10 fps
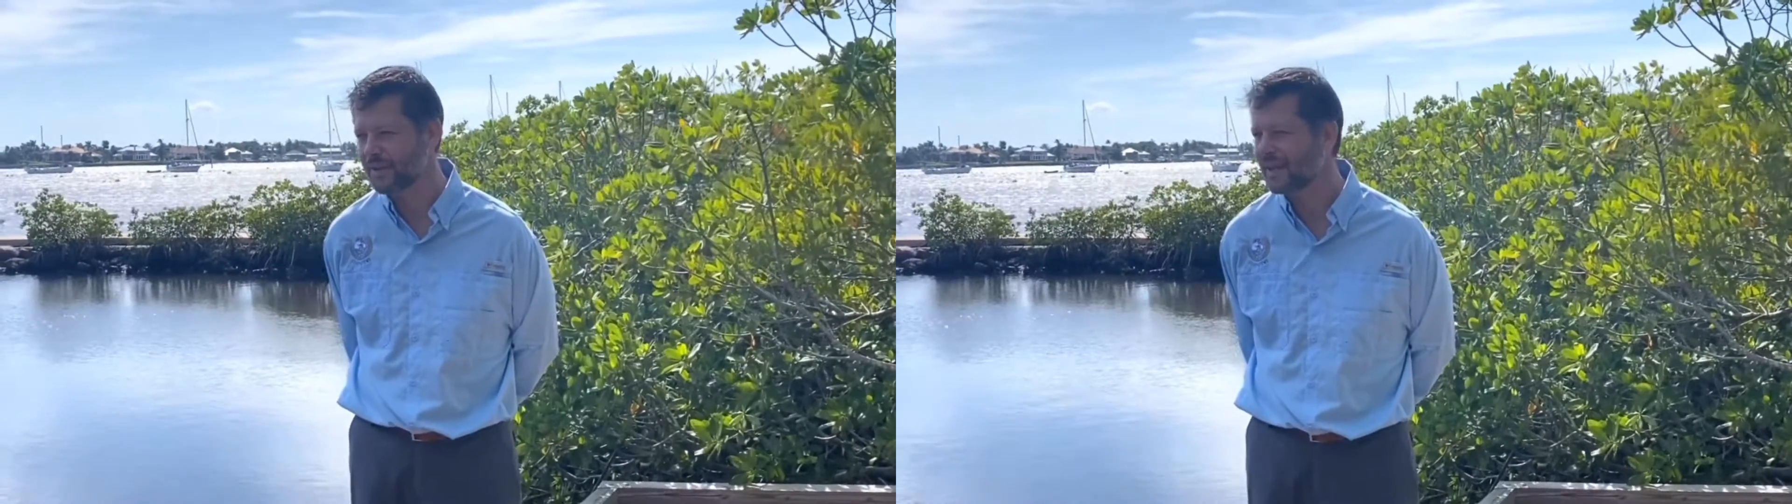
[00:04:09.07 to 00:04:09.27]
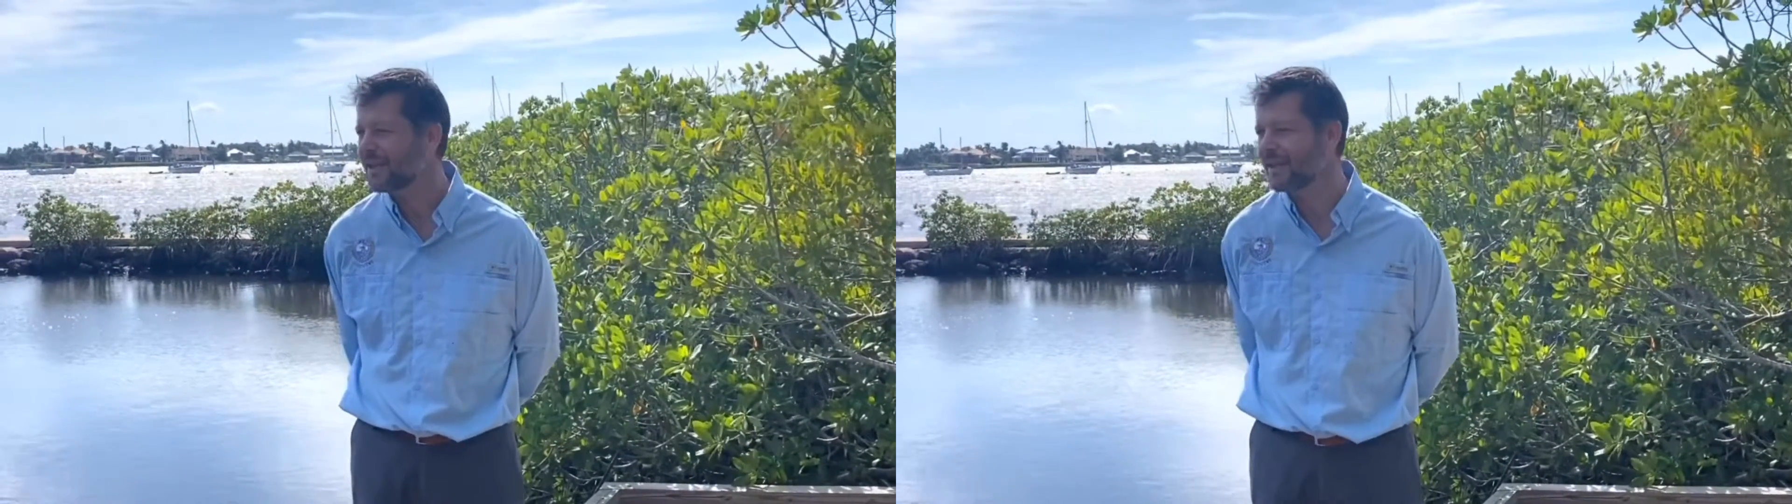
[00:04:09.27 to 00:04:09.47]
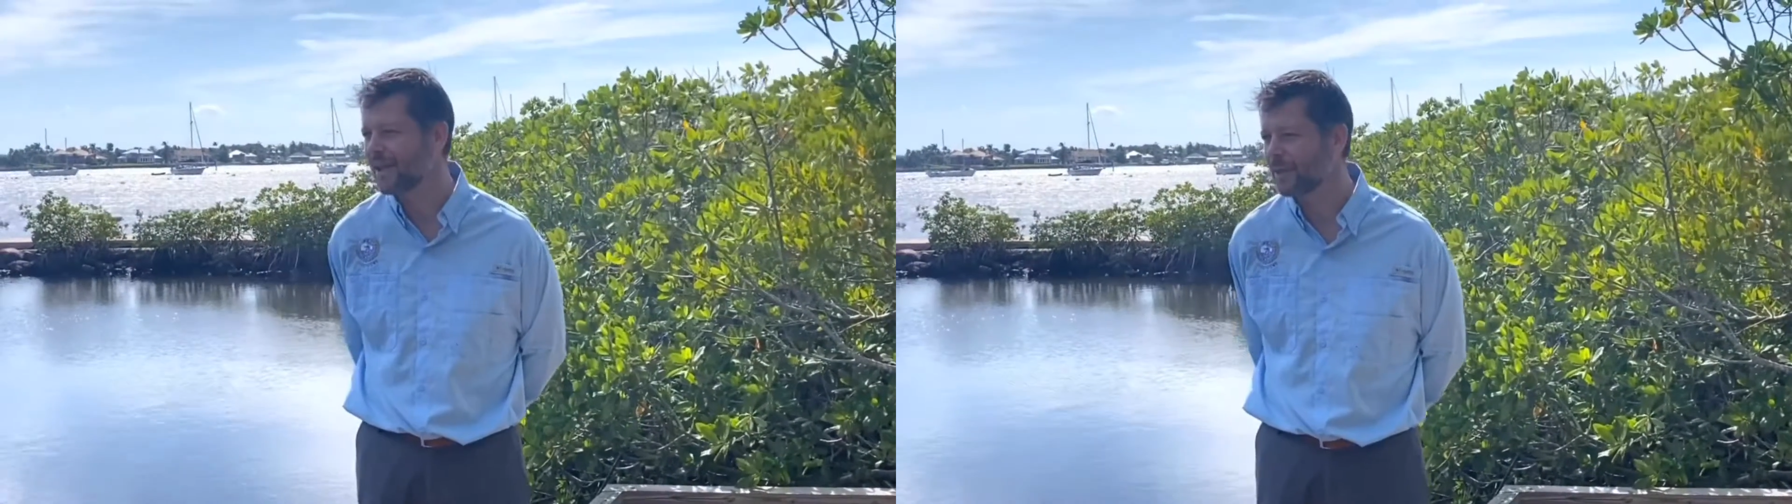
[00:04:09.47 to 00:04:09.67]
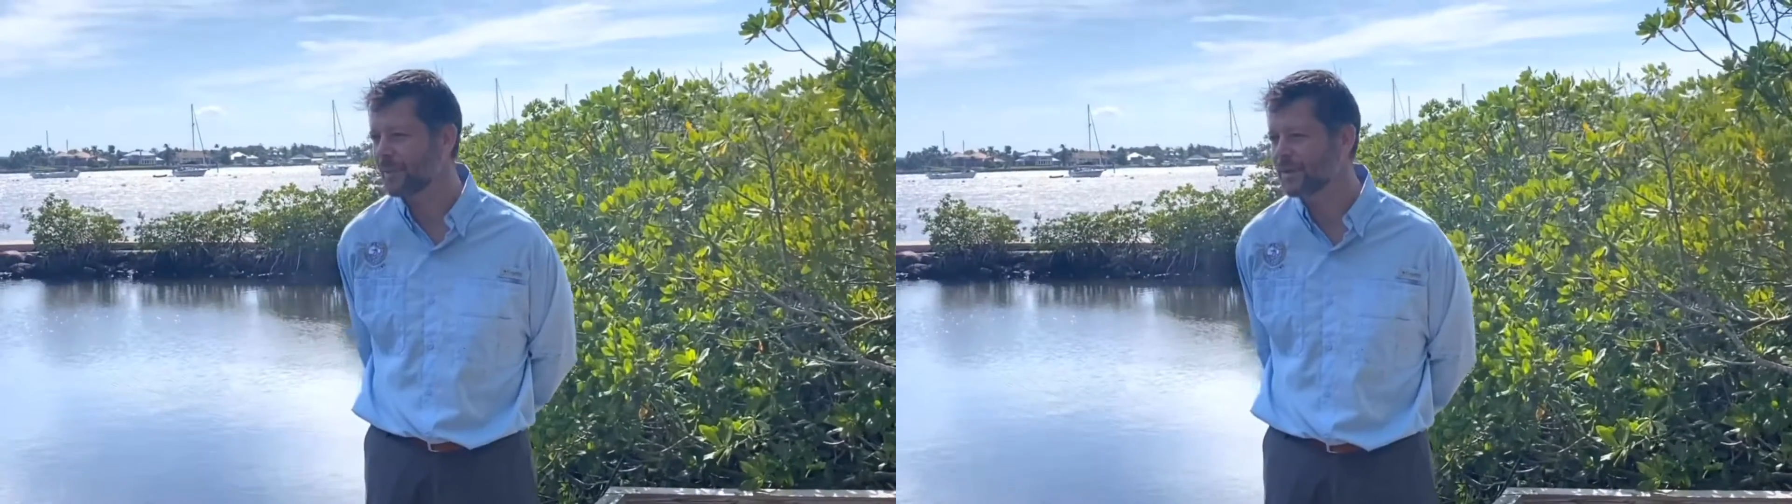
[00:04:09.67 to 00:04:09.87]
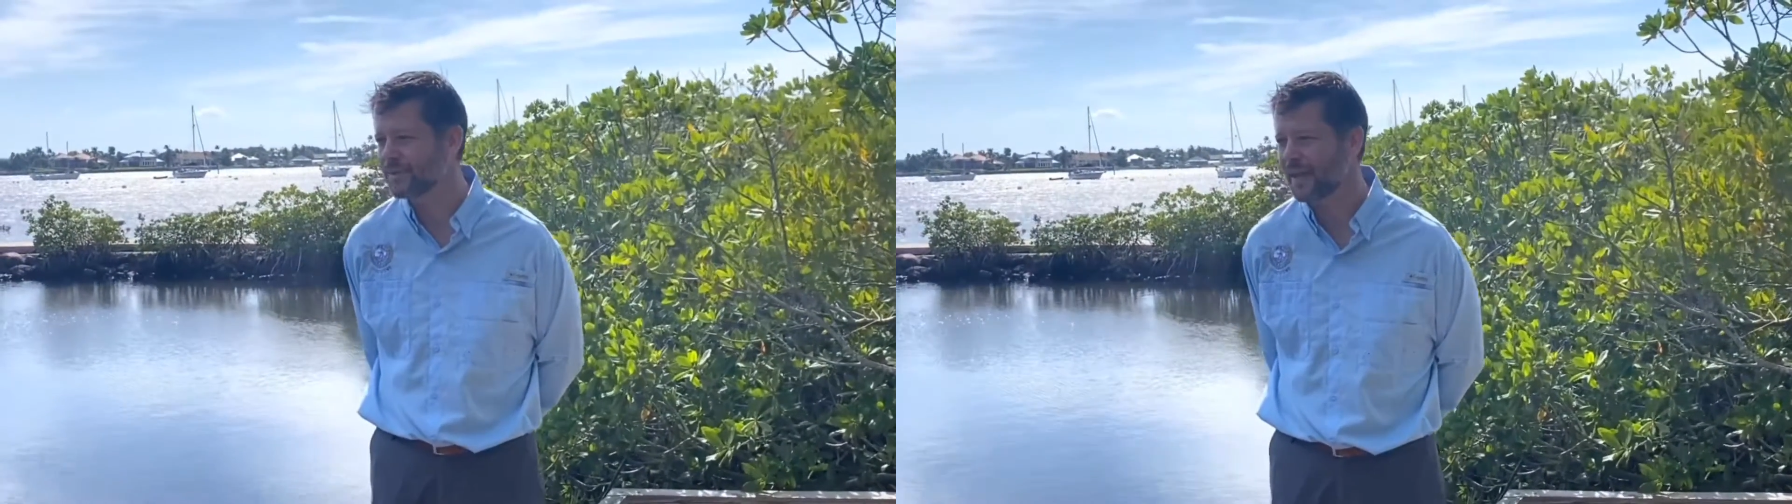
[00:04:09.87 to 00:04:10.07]
that they can
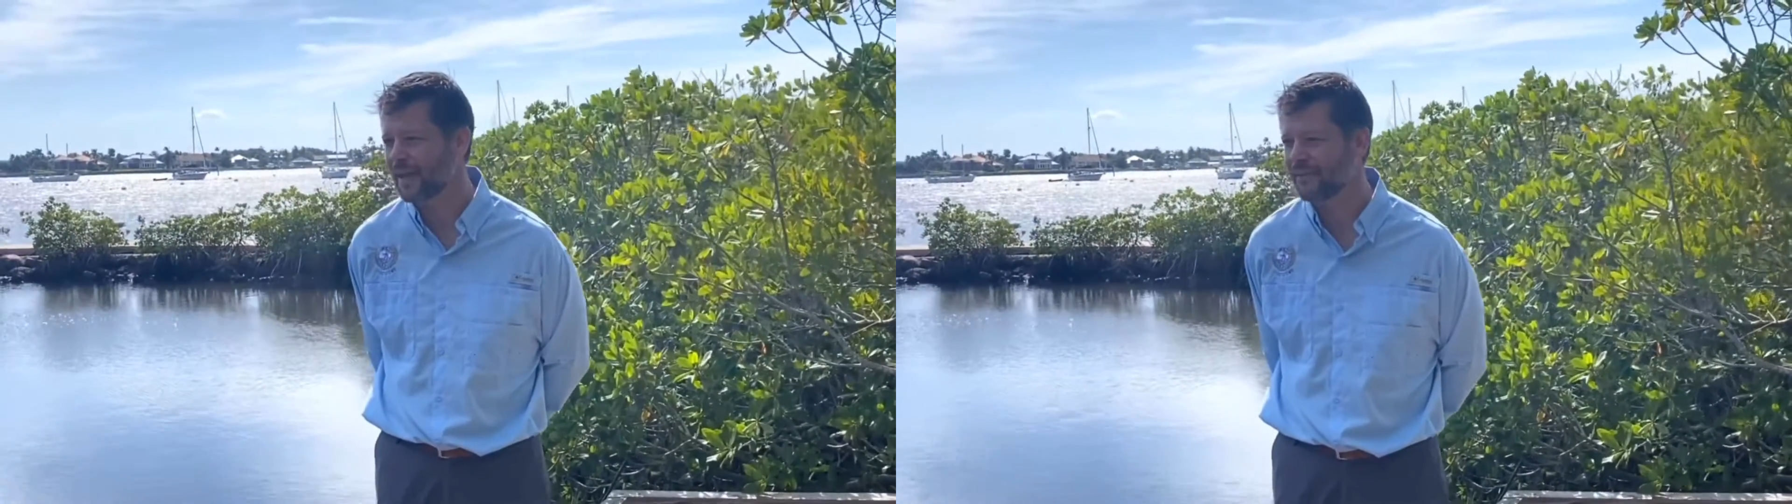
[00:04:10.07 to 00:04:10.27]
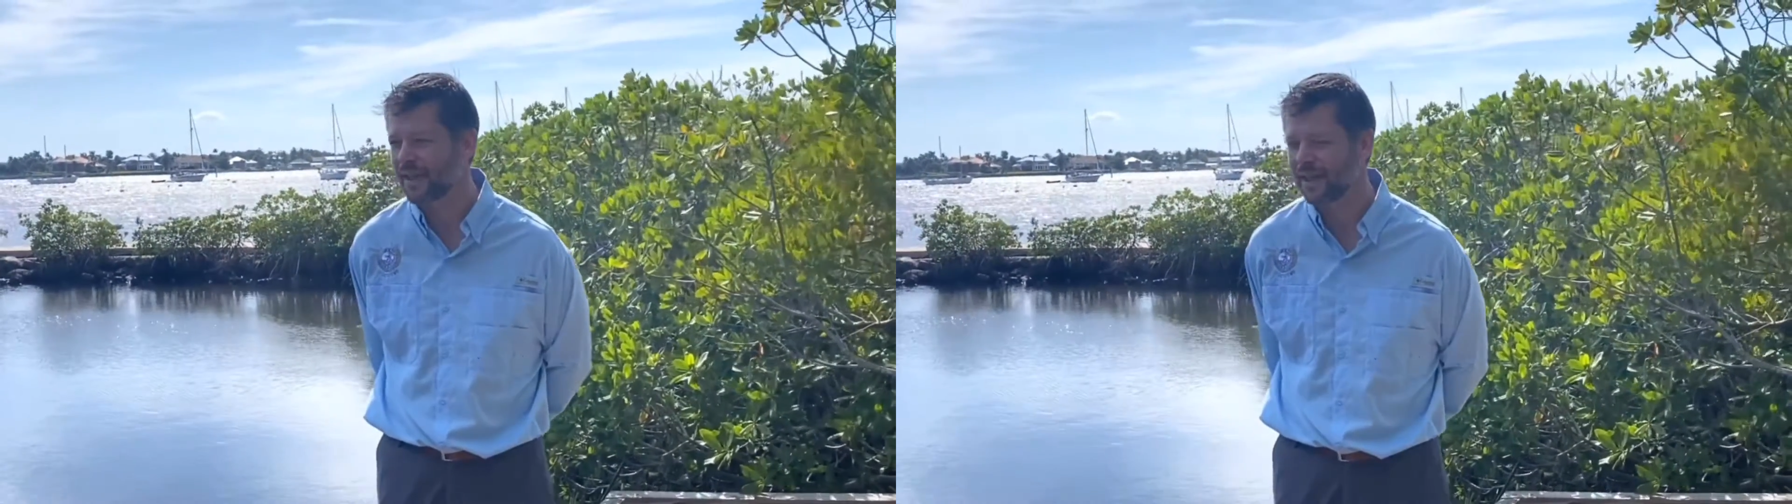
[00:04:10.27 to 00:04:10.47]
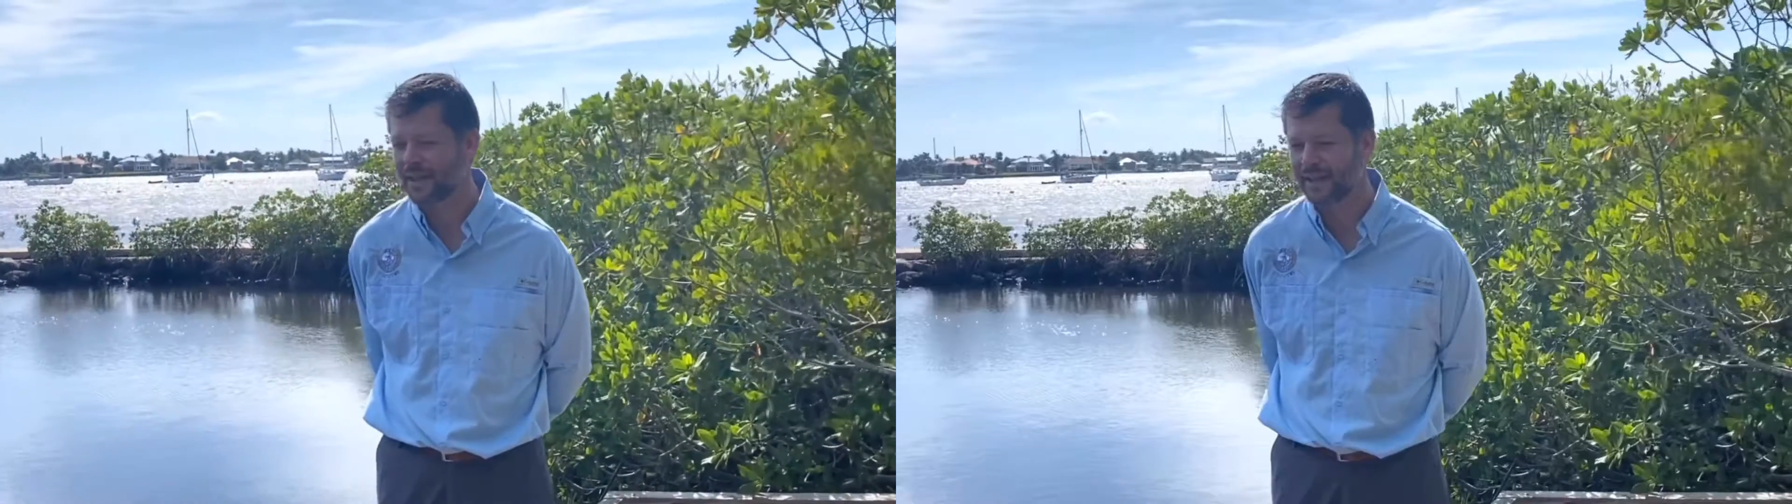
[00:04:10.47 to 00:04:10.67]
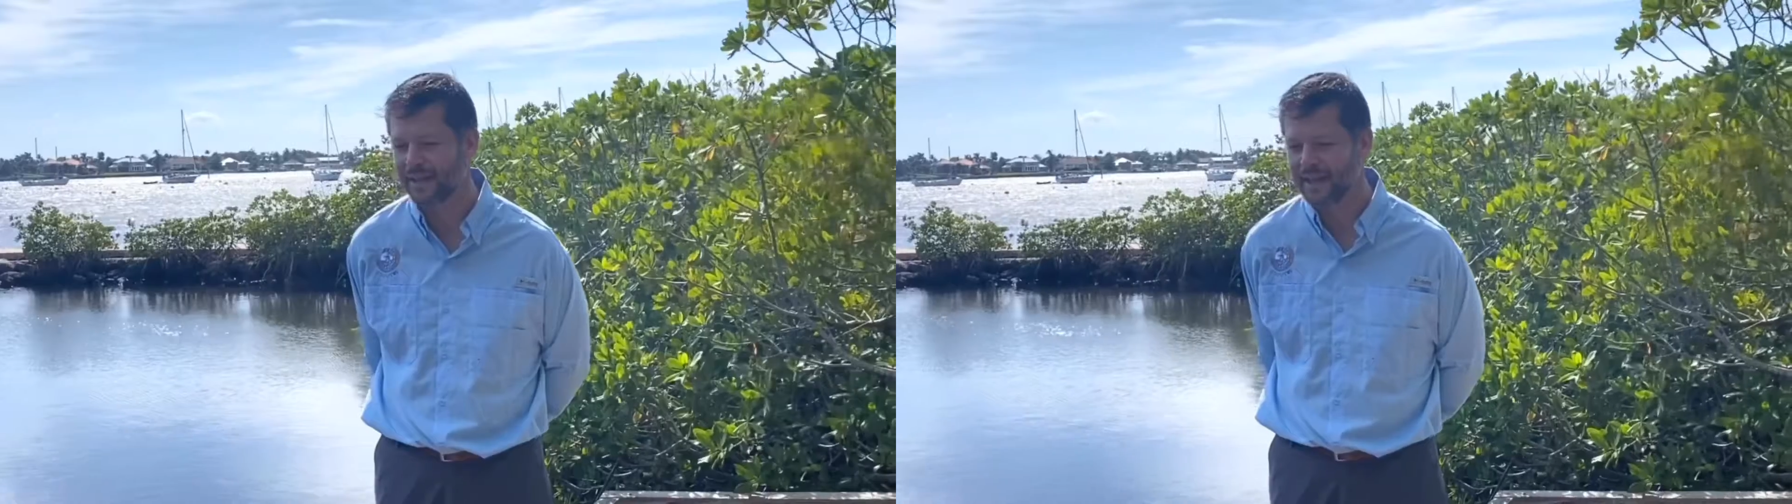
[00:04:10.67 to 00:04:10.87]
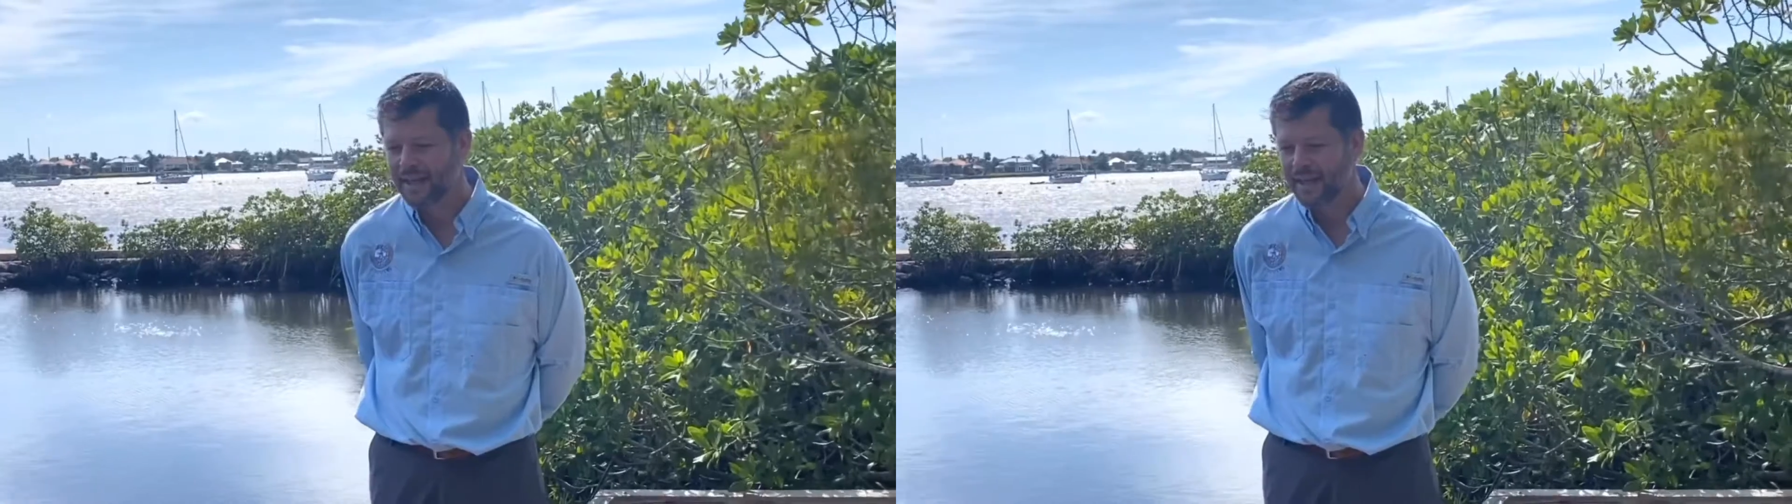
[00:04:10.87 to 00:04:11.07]
help us with
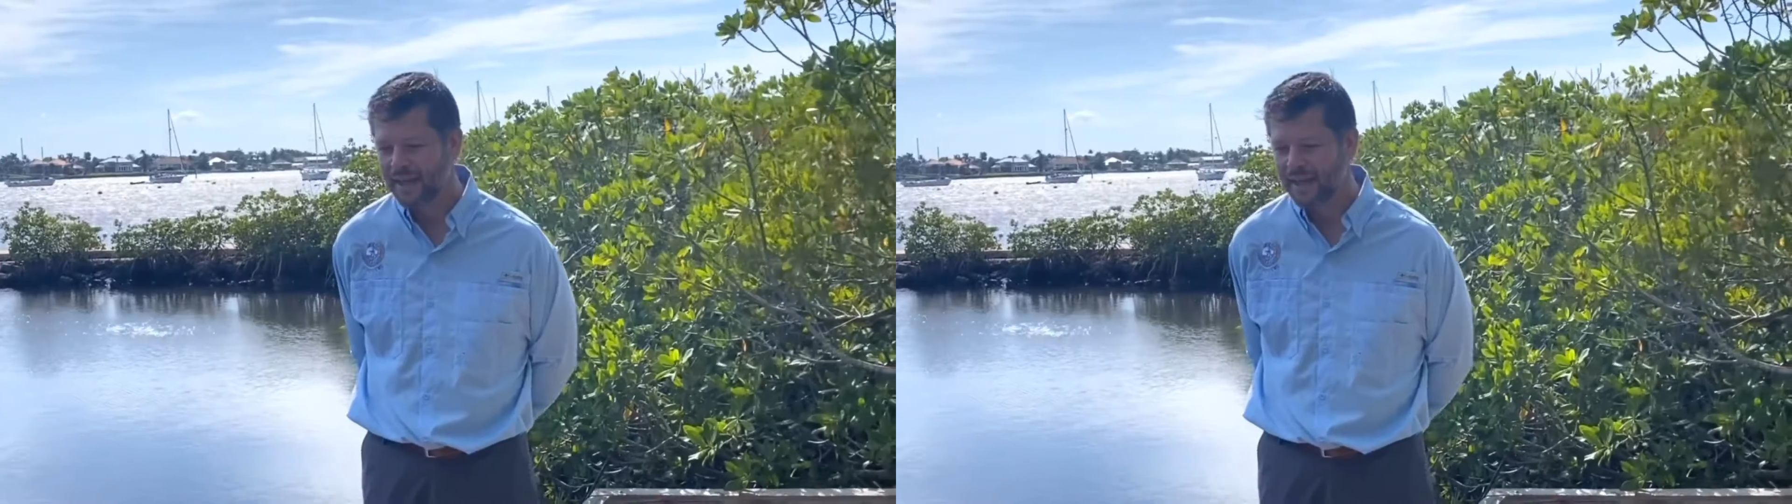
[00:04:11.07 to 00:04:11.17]
advocating